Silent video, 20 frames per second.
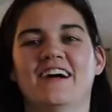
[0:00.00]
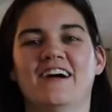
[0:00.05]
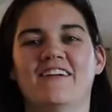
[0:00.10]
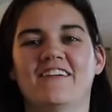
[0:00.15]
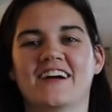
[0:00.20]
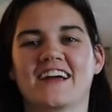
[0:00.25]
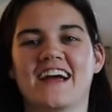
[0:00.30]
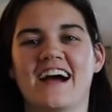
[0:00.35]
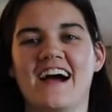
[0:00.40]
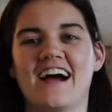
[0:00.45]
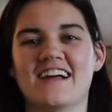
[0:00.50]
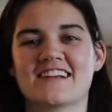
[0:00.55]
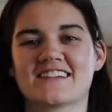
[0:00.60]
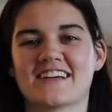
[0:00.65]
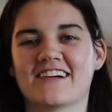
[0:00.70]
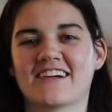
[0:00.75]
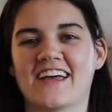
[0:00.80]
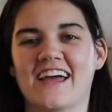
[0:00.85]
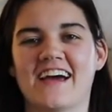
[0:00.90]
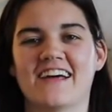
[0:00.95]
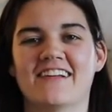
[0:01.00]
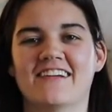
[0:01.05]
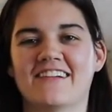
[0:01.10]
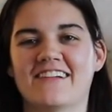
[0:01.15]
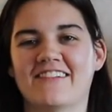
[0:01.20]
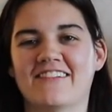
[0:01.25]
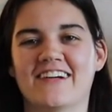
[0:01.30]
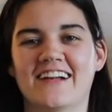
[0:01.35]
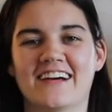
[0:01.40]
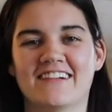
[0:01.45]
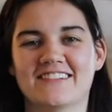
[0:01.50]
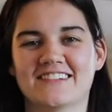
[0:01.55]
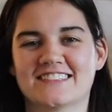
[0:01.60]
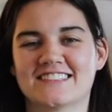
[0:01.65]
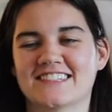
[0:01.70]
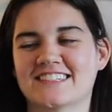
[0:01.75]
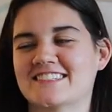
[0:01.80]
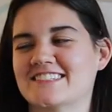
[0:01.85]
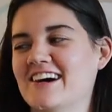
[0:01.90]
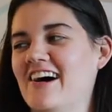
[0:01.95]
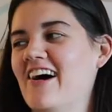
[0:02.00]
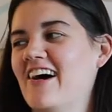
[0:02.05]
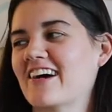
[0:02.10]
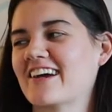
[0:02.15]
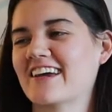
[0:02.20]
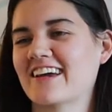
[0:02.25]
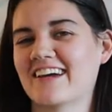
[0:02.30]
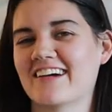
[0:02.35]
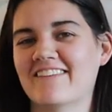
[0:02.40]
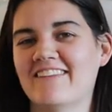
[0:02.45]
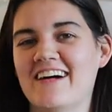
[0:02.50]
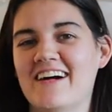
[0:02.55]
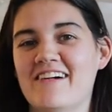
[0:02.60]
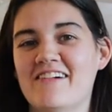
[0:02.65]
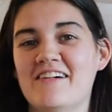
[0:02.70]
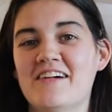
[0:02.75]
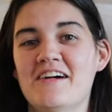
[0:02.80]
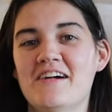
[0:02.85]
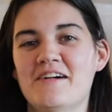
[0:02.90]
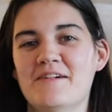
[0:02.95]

Oh my gosh, okay, I don't know what I was just talking about,